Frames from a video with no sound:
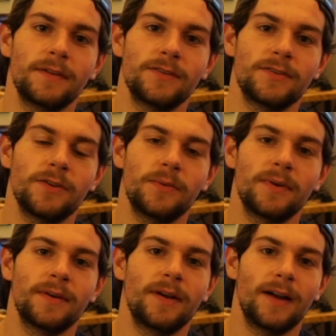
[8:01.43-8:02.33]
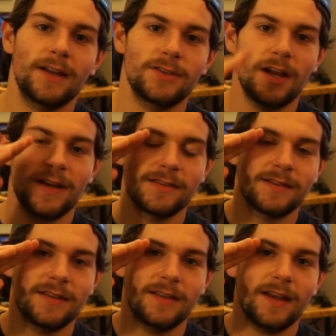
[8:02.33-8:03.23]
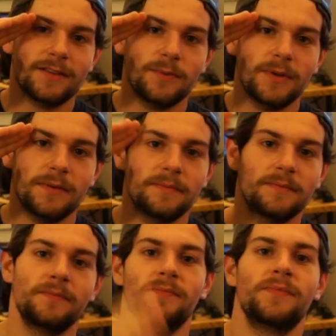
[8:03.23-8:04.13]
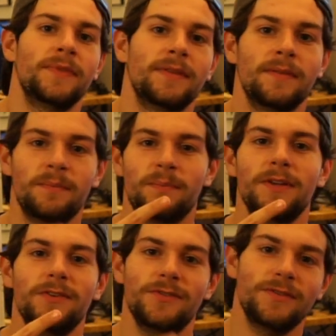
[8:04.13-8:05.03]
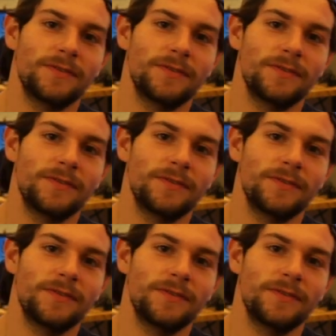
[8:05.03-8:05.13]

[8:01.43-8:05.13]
So, I'll catch you guys in the next one. Peace.